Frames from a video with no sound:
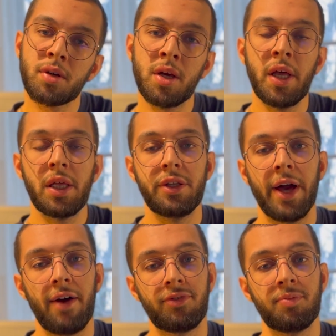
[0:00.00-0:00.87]
You have to
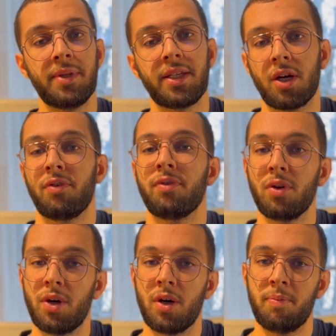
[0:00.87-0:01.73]
be careful though,
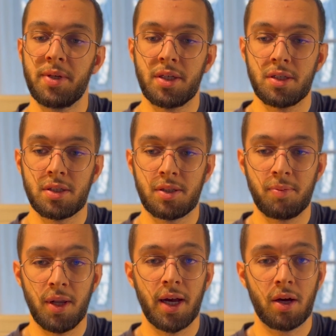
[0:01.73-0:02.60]
because the black
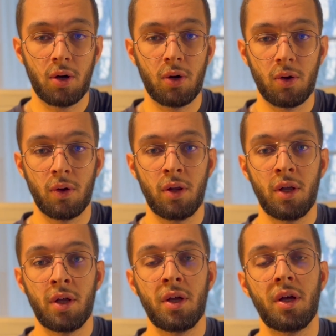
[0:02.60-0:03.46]
hole
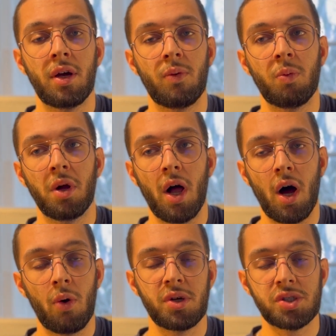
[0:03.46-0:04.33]
will always
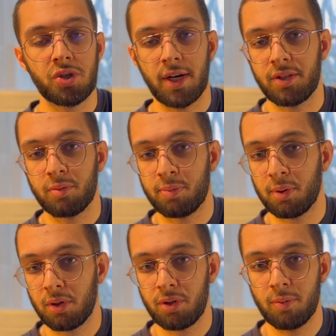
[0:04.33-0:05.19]
try to pull you
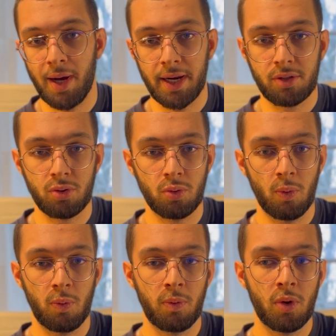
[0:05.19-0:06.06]
back to
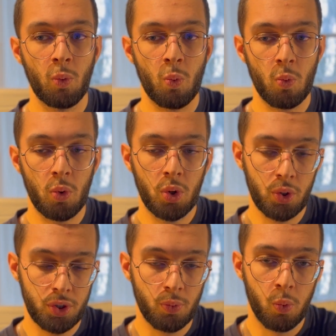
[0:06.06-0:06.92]
who you
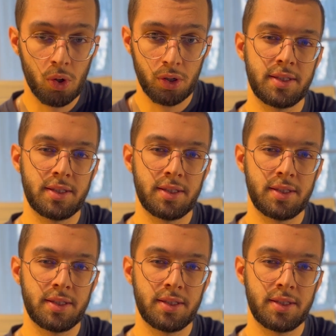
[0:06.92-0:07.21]
were.